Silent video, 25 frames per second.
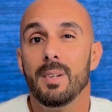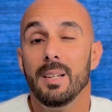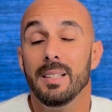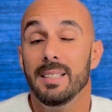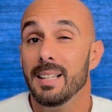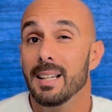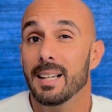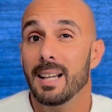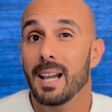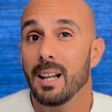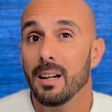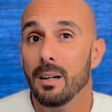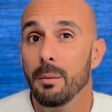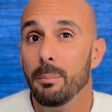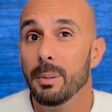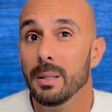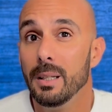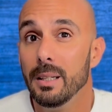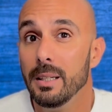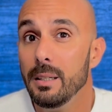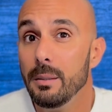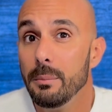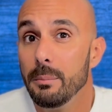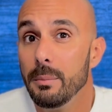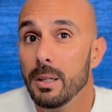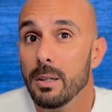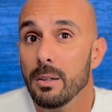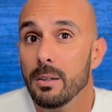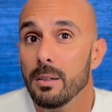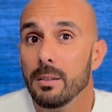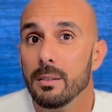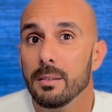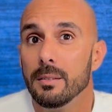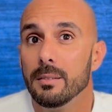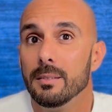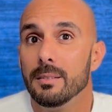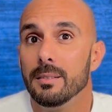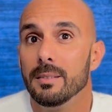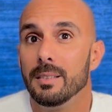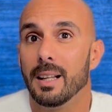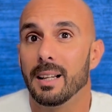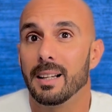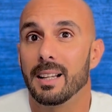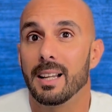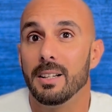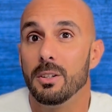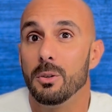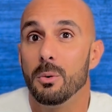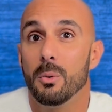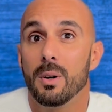accountability mirror,
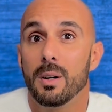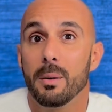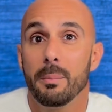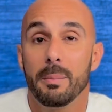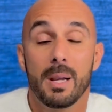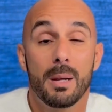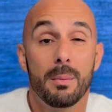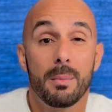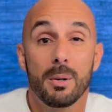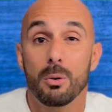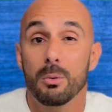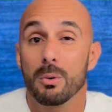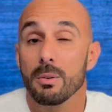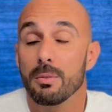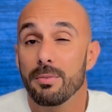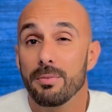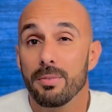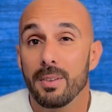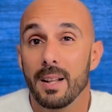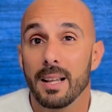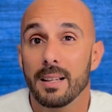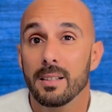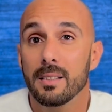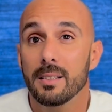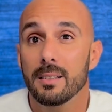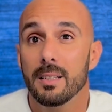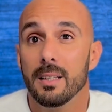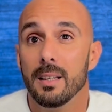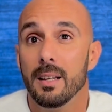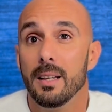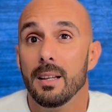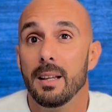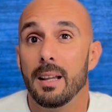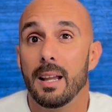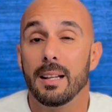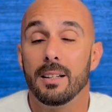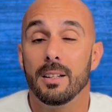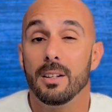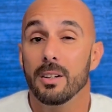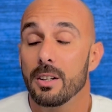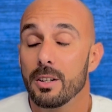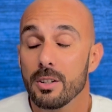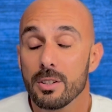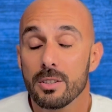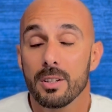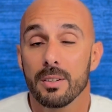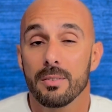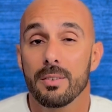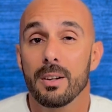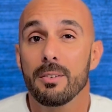like, and you want to be able to reflect and look at
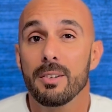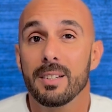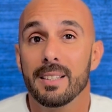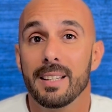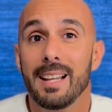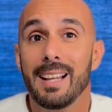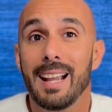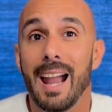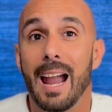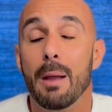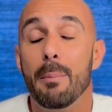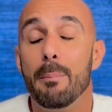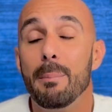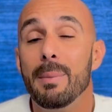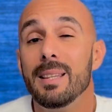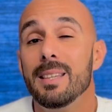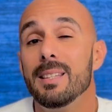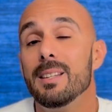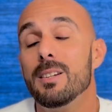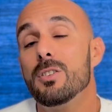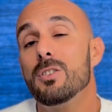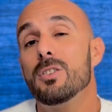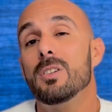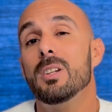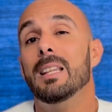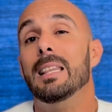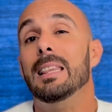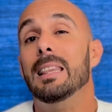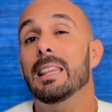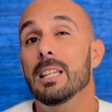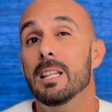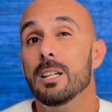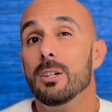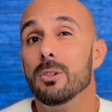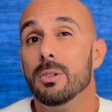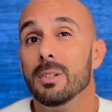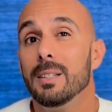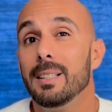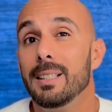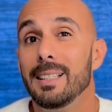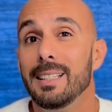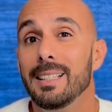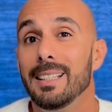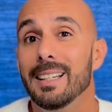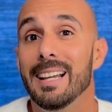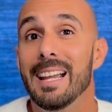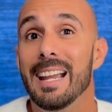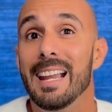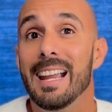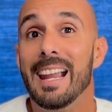yourself every day, I mean this shit
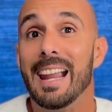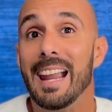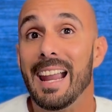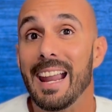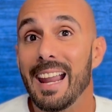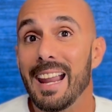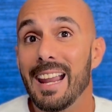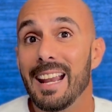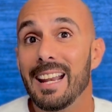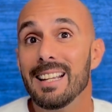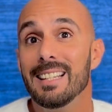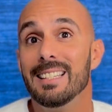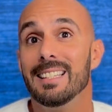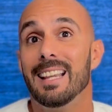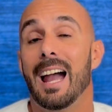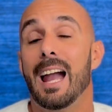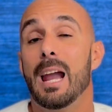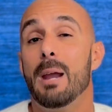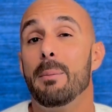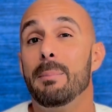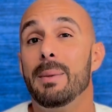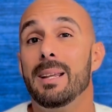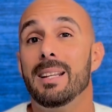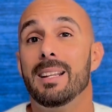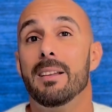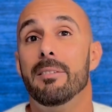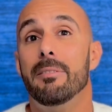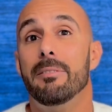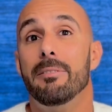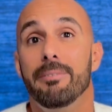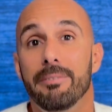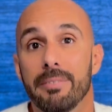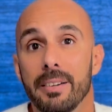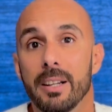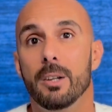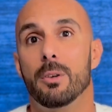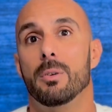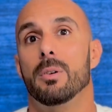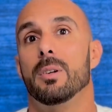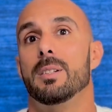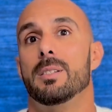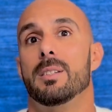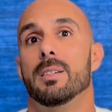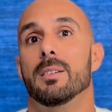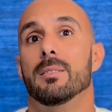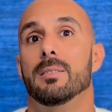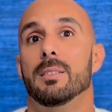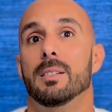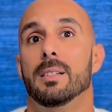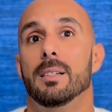literally and I mean it
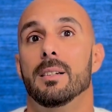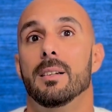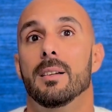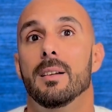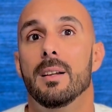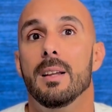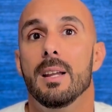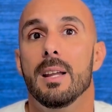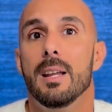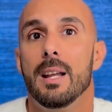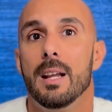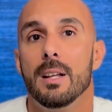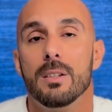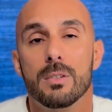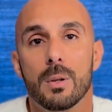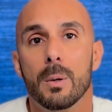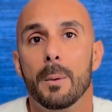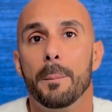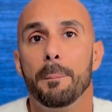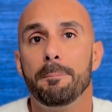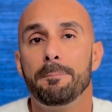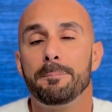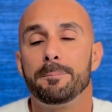figuratively. And so